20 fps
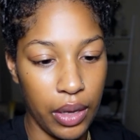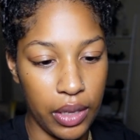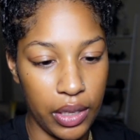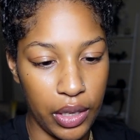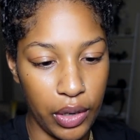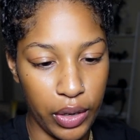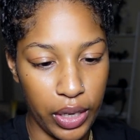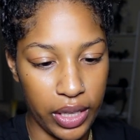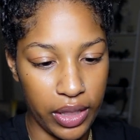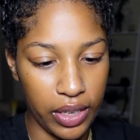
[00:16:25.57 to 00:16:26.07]

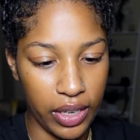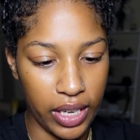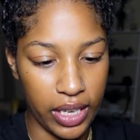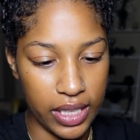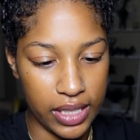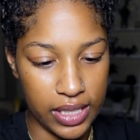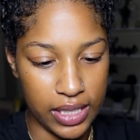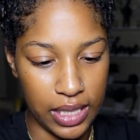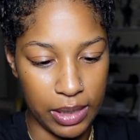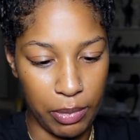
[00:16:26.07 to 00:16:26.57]
you're either
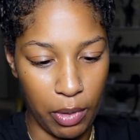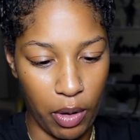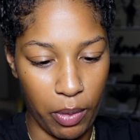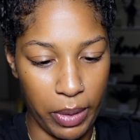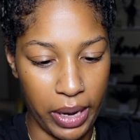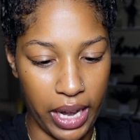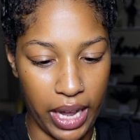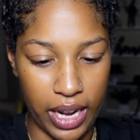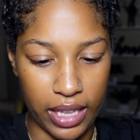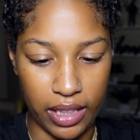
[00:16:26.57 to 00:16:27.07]
gonna see oh
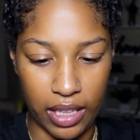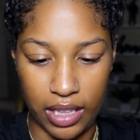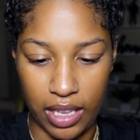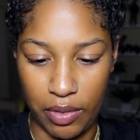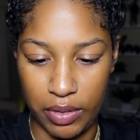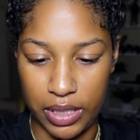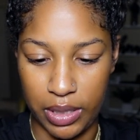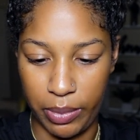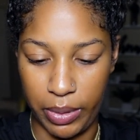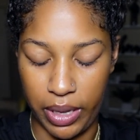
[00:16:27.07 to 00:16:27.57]
my god i thought that
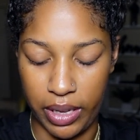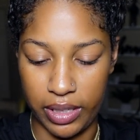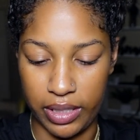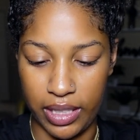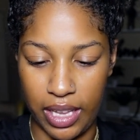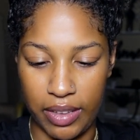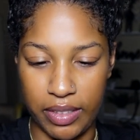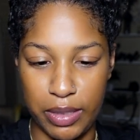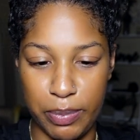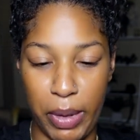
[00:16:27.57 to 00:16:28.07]
was a bug
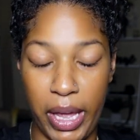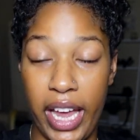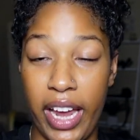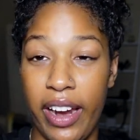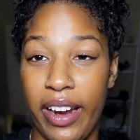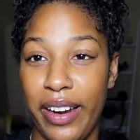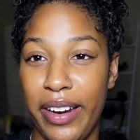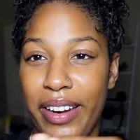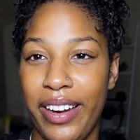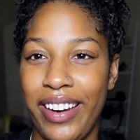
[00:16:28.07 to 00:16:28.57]
that's my
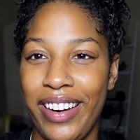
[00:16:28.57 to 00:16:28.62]
hair